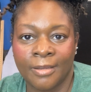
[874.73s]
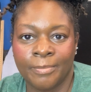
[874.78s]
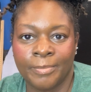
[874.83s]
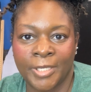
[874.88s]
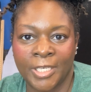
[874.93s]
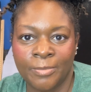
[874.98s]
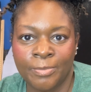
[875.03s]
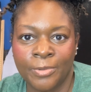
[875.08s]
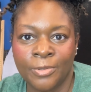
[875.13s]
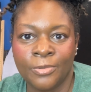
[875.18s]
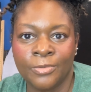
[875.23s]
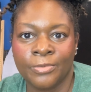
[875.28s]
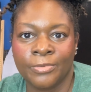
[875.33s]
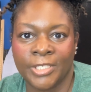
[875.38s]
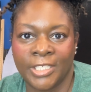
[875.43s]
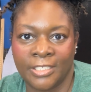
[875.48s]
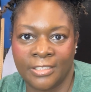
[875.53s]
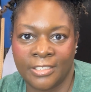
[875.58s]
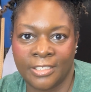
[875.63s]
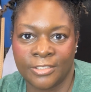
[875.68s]
People
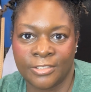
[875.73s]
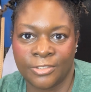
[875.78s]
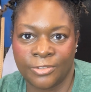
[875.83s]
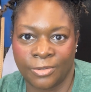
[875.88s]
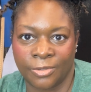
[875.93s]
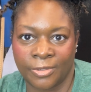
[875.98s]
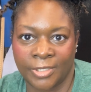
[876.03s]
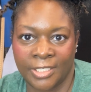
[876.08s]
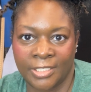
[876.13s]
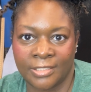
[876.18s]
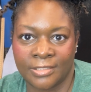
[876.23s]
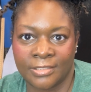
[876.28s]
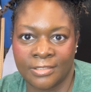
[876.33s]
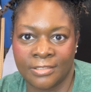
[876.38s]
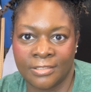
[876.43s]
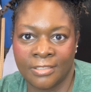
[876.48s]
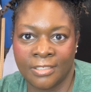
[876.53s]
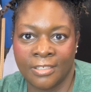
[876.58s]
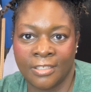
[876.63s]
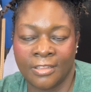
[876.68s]
read their stories.
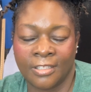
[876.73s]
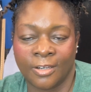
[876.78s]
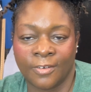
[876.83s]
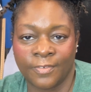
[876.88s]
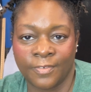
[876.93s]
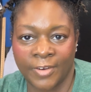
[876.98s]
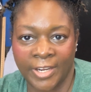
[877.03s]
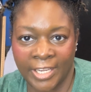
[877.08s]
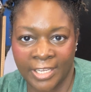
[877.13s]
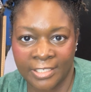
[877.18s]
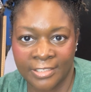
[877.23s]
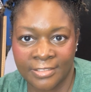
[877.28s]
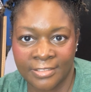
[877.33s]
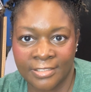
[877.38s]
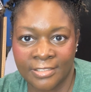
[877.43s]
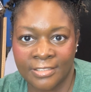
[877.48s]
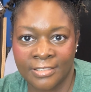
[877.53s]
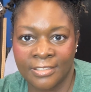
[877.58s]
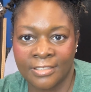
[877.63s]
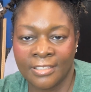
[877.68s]
Their
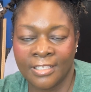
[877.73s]
friends,